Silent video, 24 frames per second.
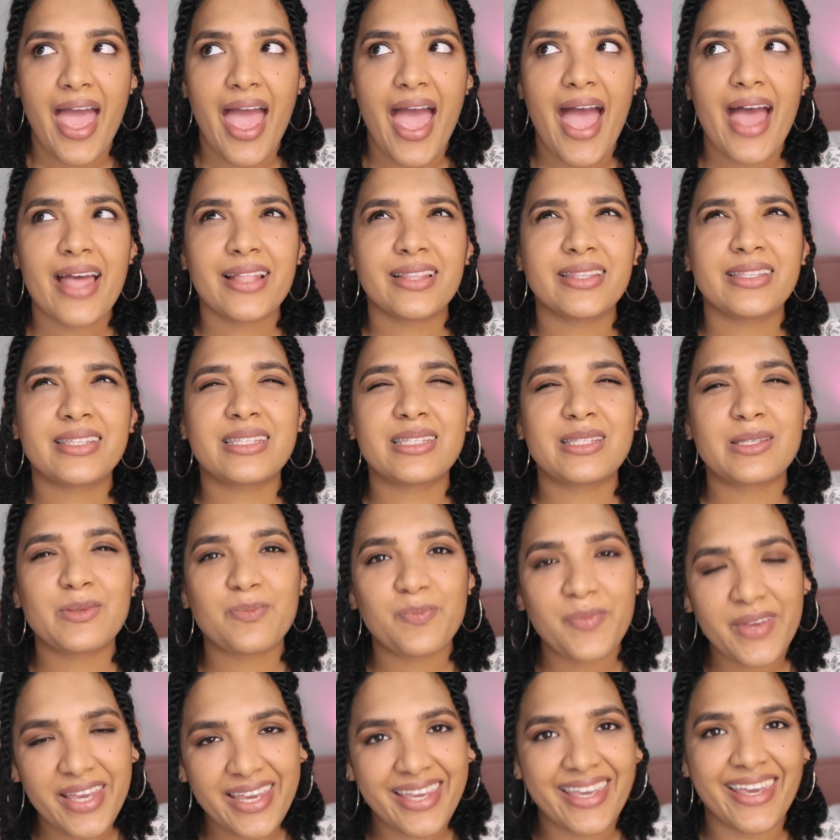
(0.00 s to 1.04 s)
And
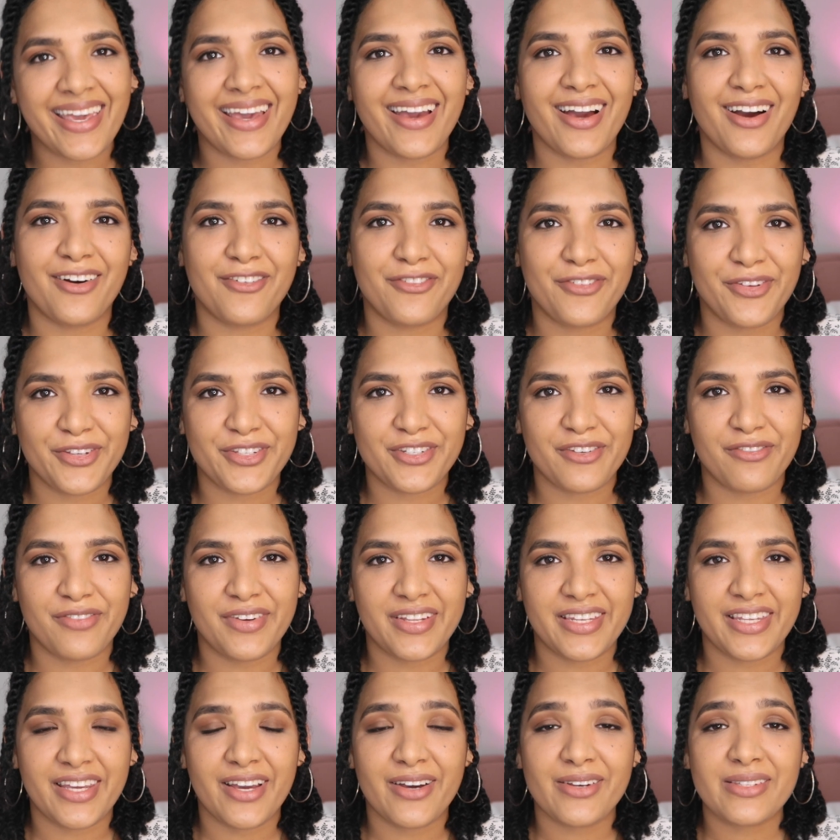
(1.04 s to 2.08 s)
speaking of future
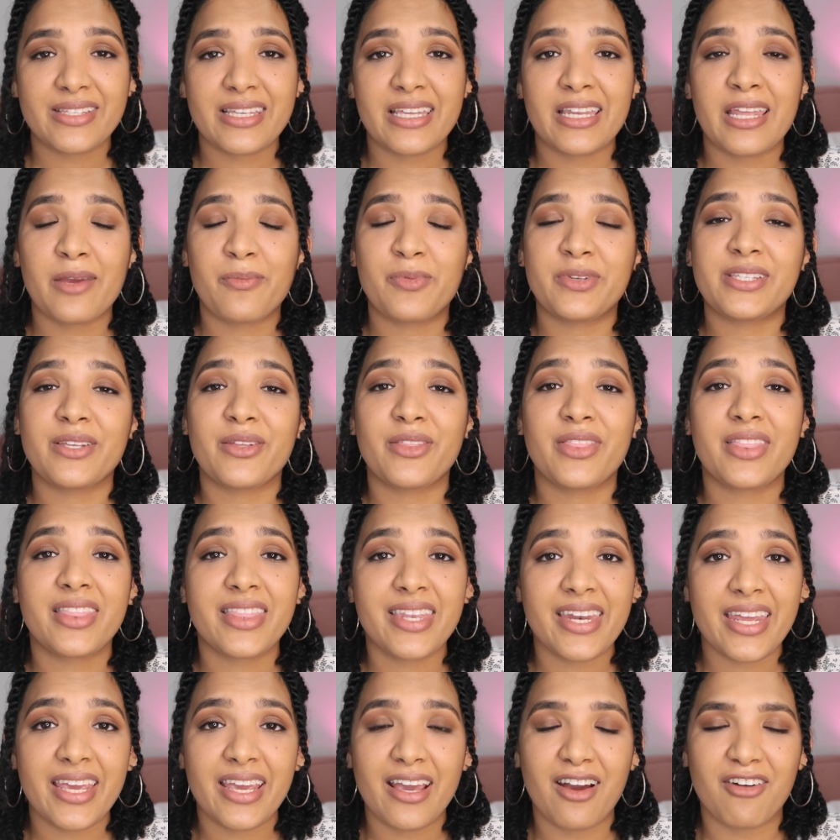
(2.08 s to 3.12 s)
videos, in episode
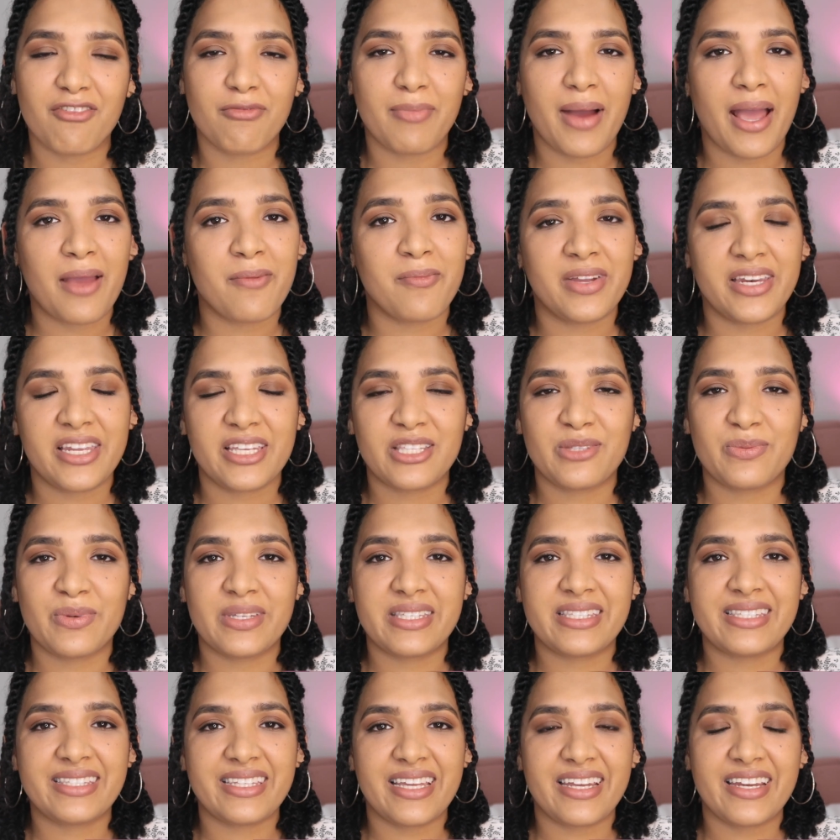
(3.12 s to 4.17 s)
3 of my mini
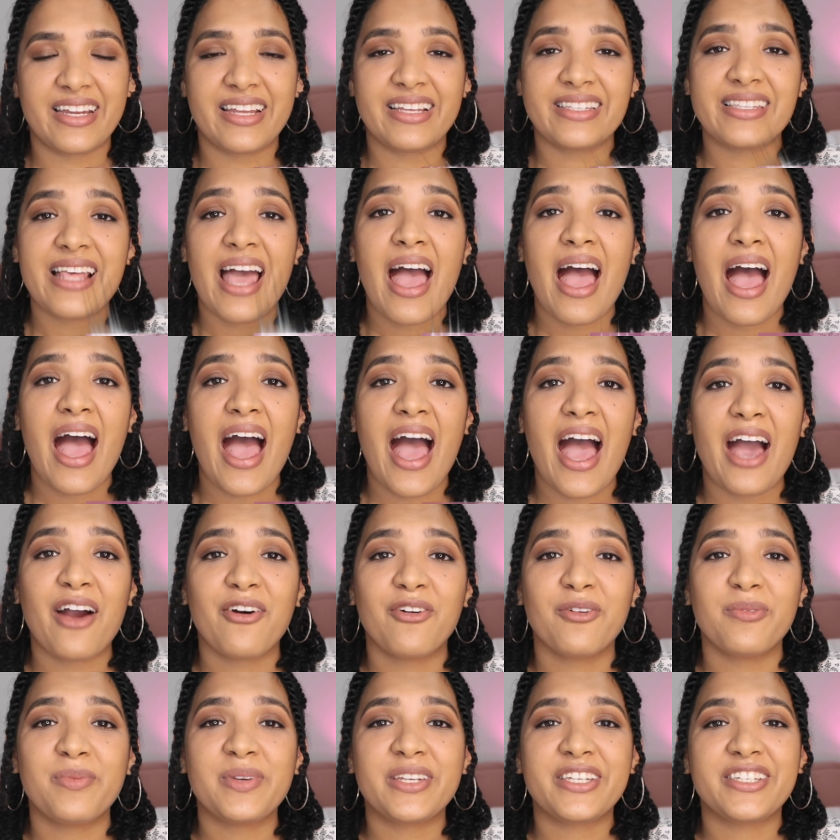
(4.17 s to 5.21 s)
twist series, I
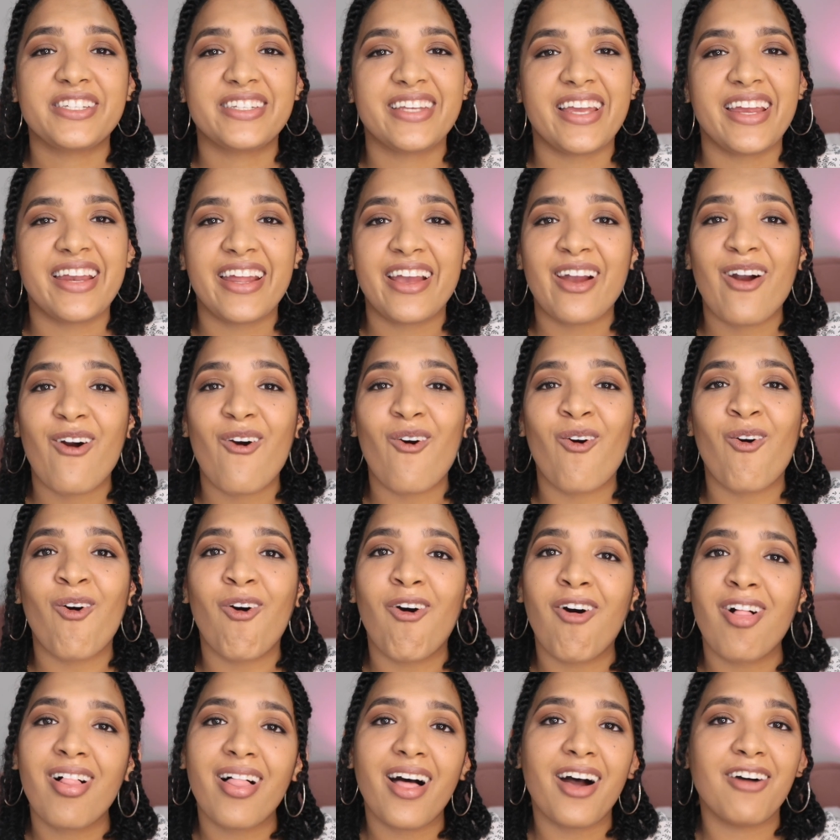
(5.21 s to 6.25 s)
will be sharing
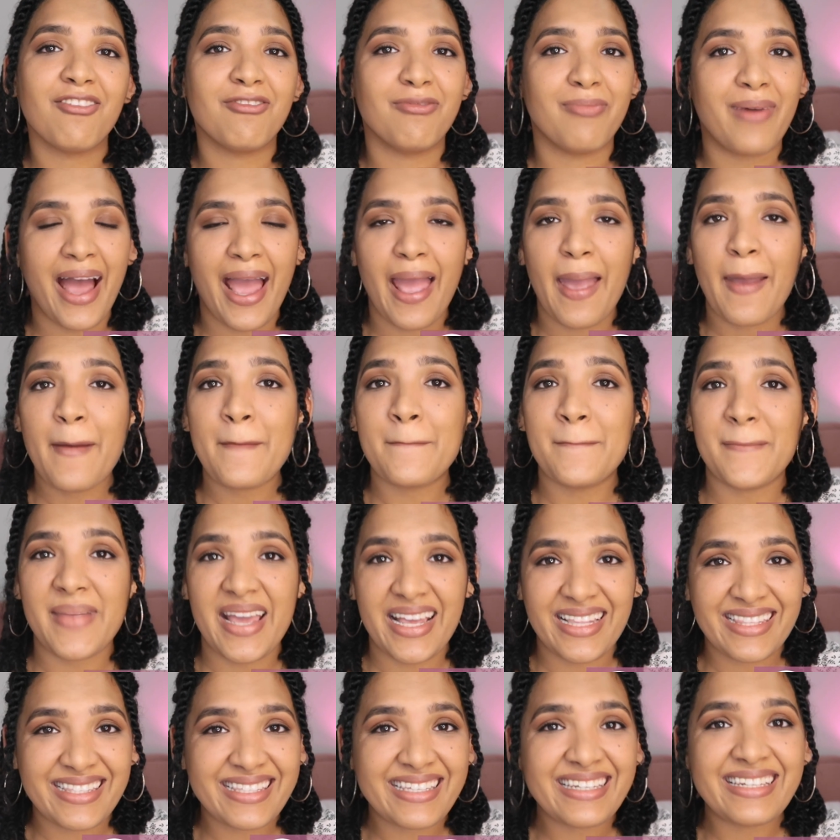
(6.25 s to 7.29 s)
all of my
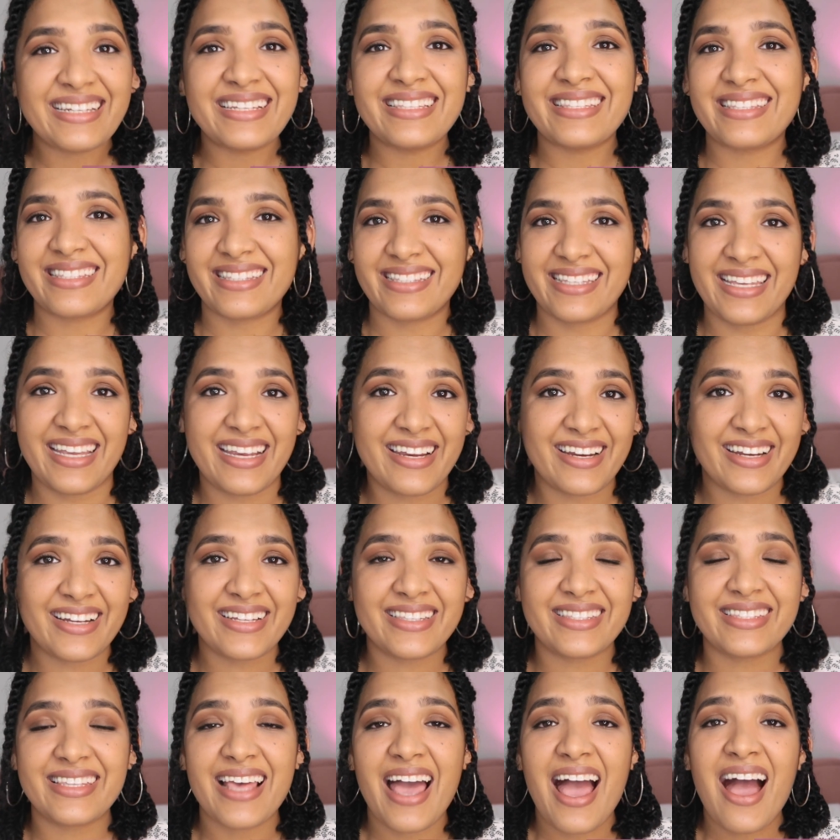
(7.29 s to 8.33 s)
maintenance
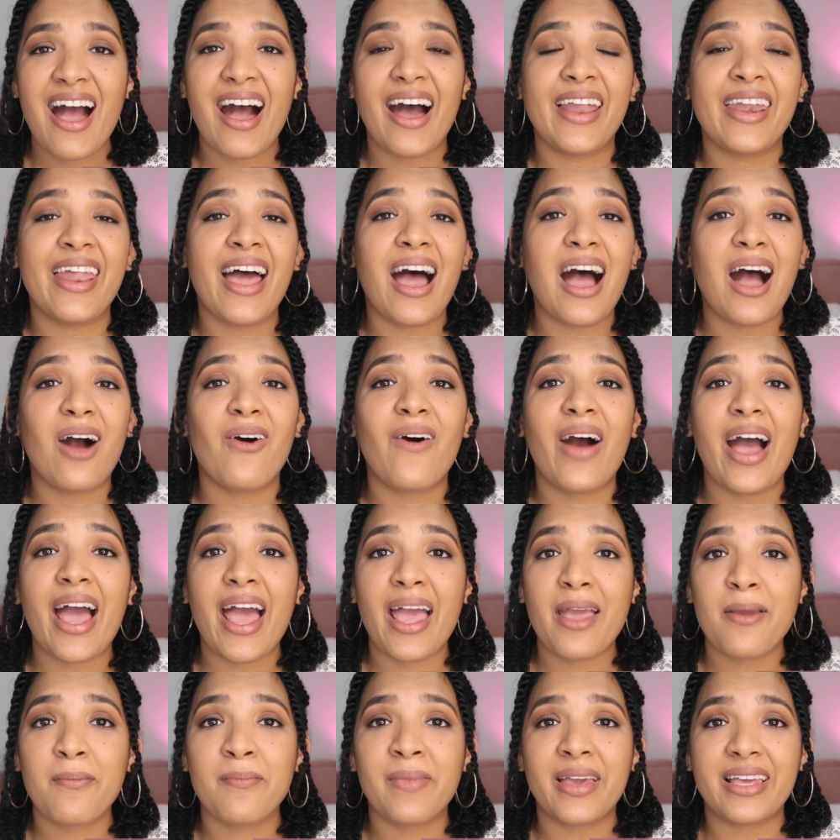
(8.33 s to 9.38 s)
secrets on how
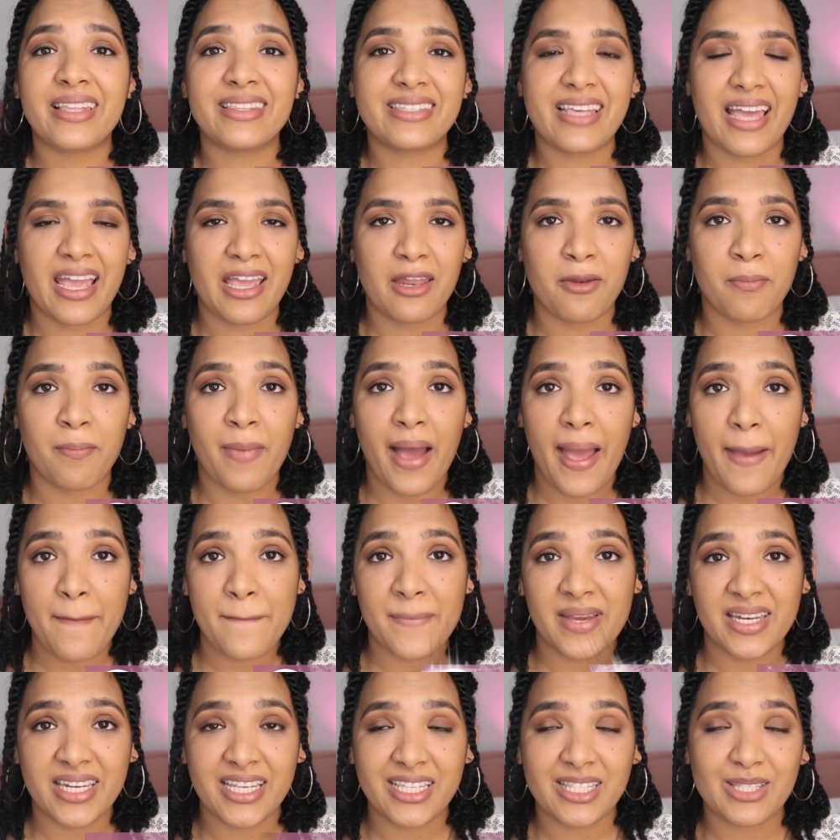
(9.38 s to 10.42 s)
I maintain my
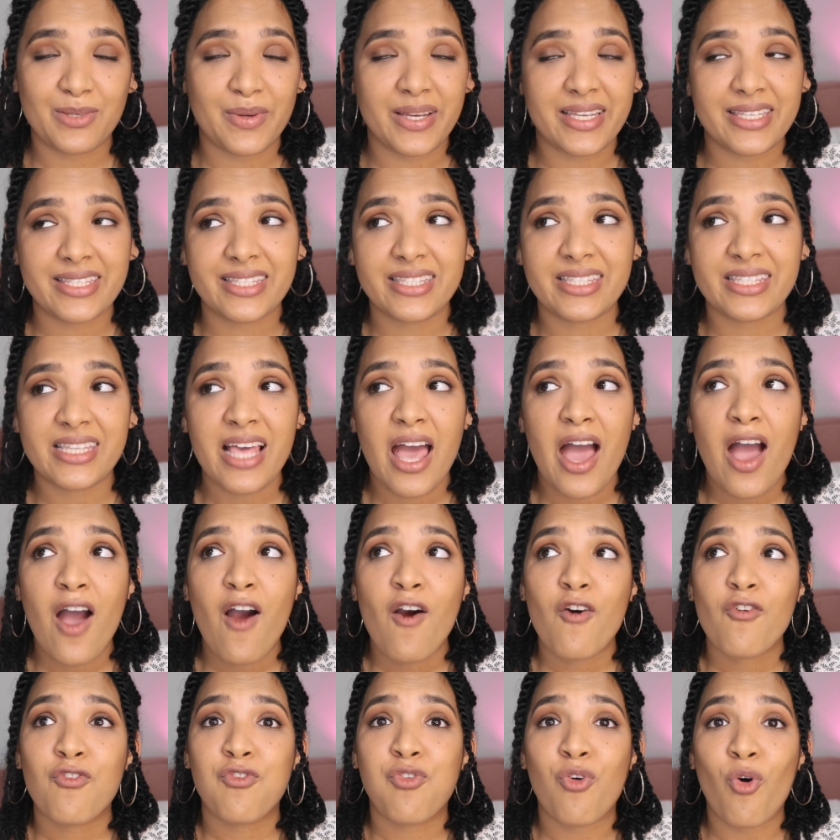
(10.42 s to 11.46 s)
mini twists
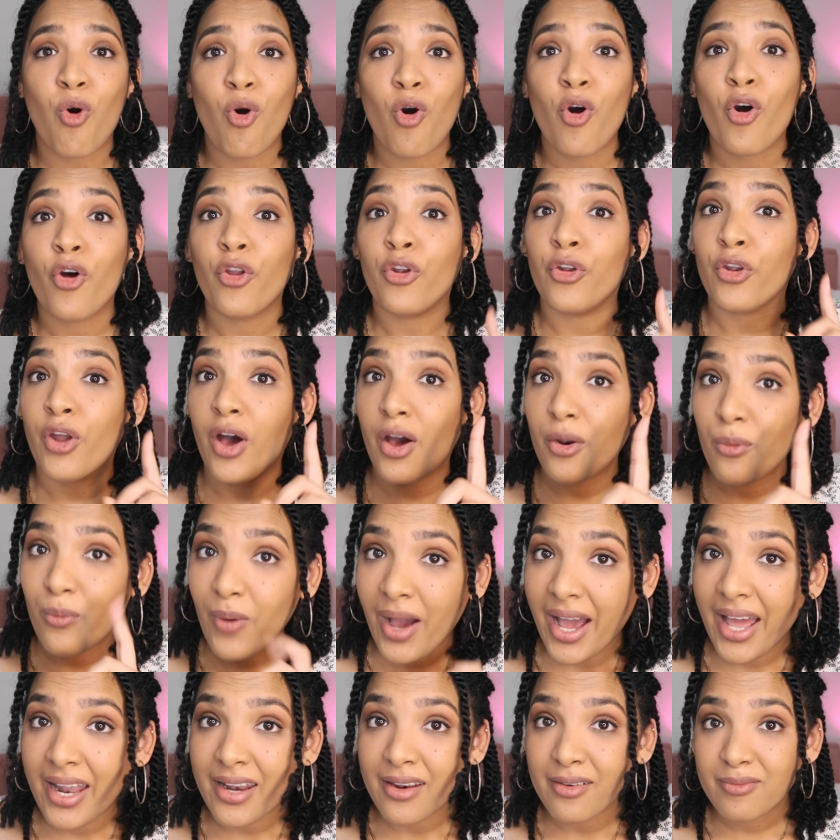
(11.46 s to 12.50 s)
for not
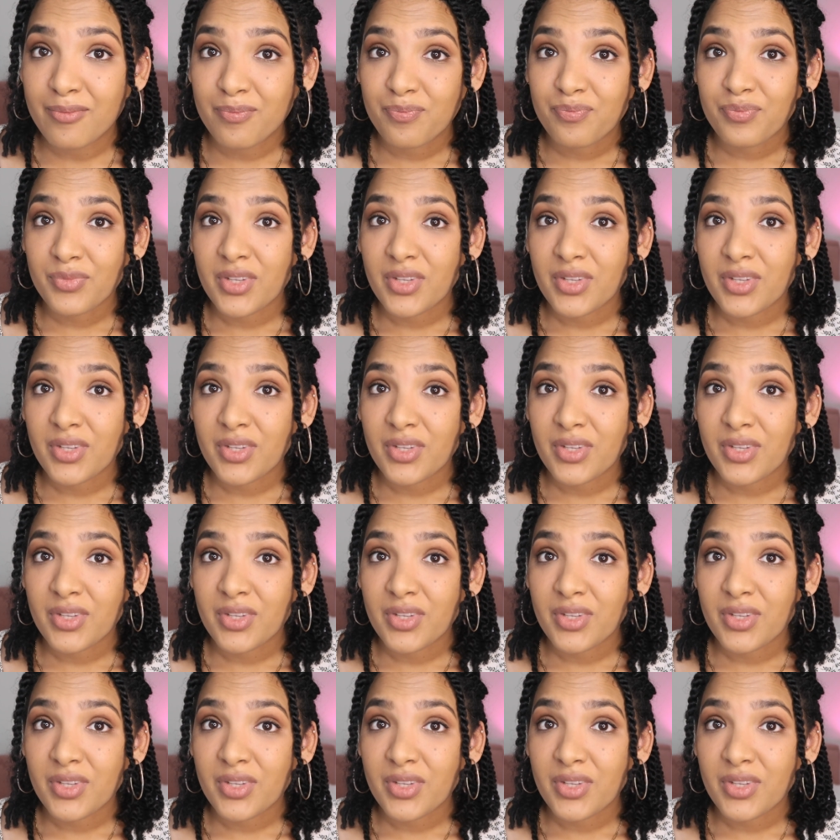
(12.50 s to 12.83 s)
1,